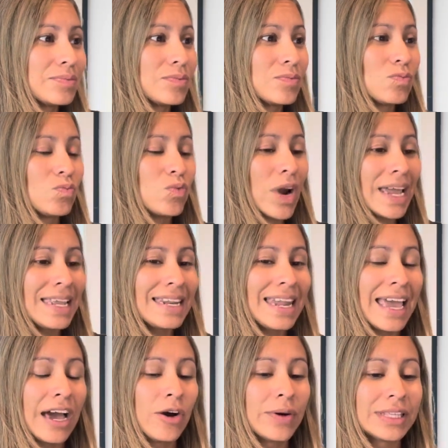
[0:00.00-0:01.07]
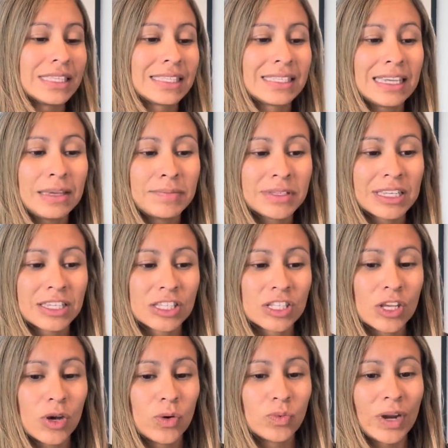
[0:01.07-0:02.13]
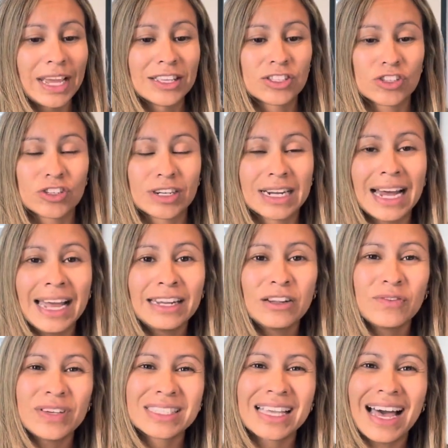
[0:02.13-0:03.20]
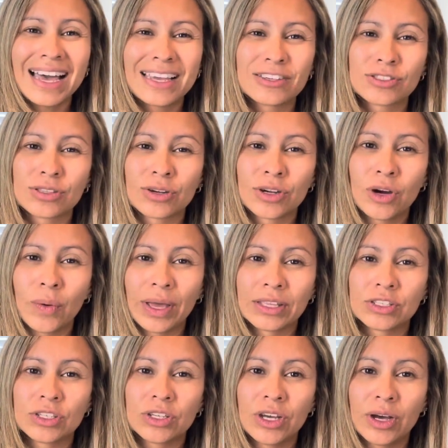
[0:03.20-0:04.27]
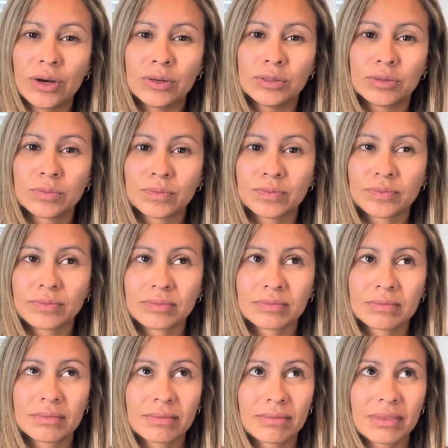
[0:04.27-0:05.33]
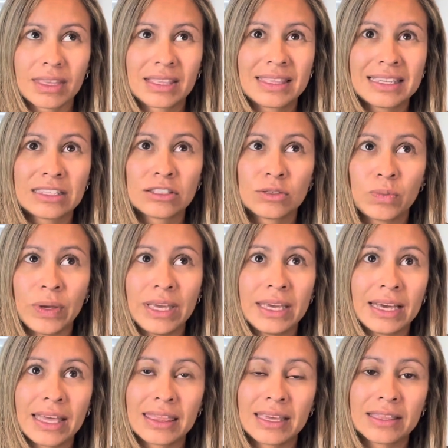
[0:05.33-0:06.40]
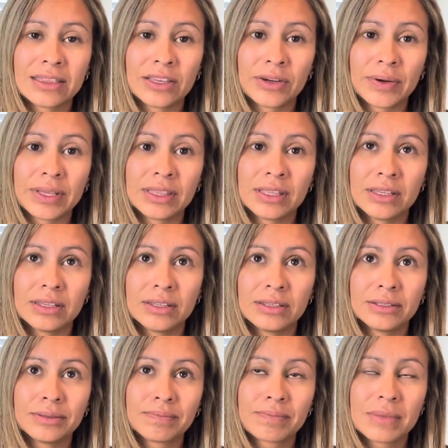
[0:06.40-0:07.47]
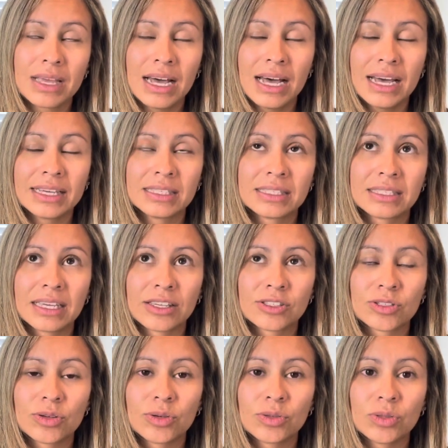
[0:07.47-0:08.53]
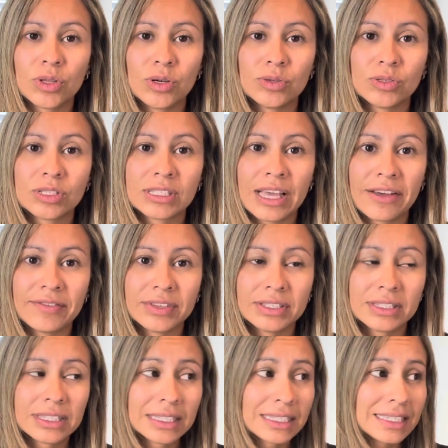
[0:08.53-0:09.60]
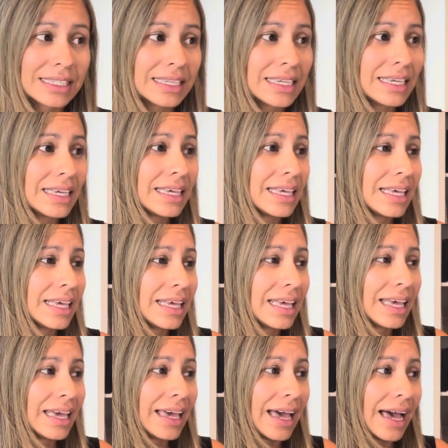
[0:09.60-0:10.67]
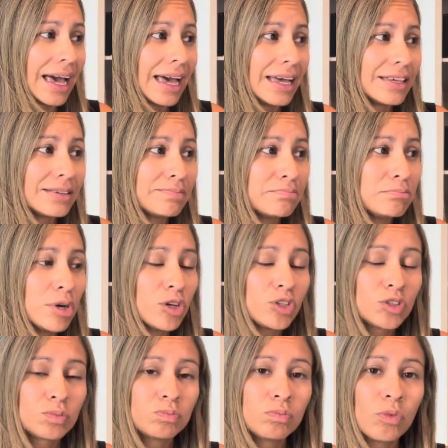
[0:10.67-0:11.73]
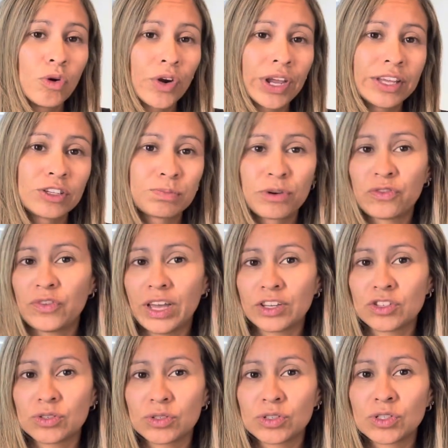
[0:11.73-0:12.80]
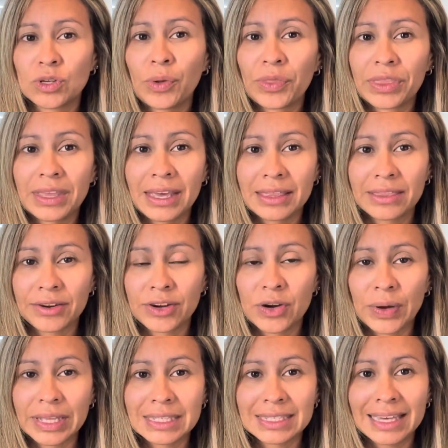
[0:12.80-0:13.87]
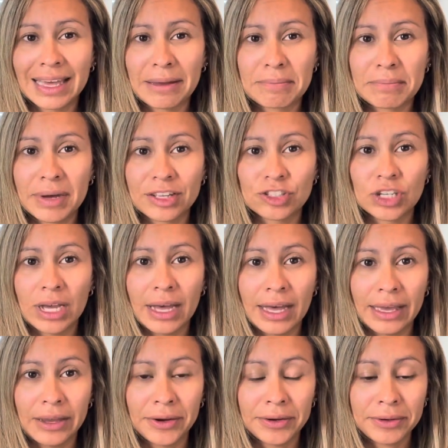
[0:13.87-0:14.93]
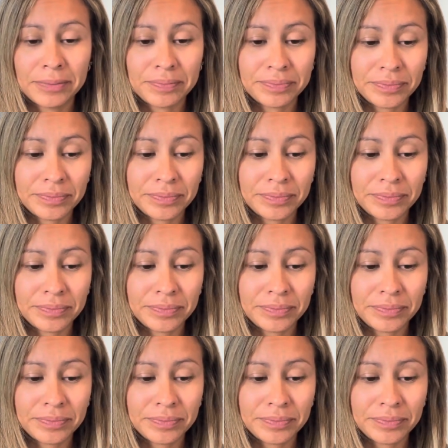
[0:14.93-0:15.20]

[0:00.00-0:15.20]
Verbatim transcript: right now it seems as though rates are kind of as high as they're going to go. This week, I think they're in the high six or low sevens. Most mortgage professionals don't think they're going to get much higher.